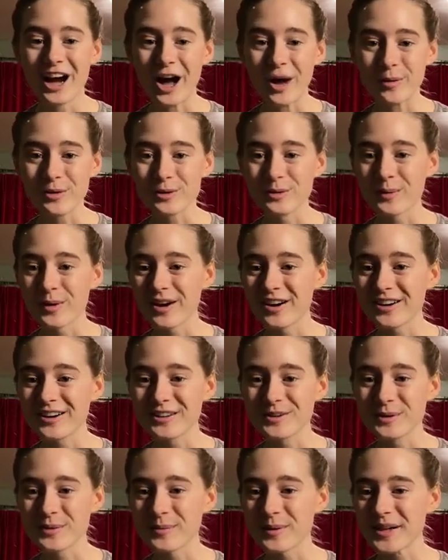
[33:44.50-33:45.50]
You
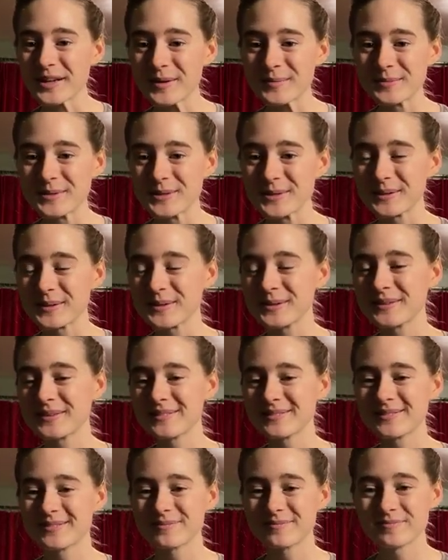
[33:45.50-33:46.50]
are welcome to
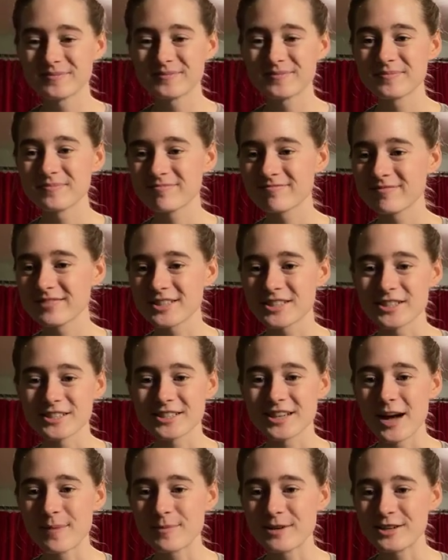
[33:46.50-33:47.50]

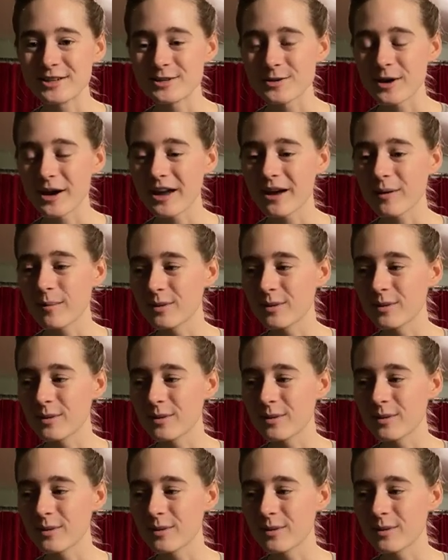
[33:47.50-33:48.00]
just come and enjoy.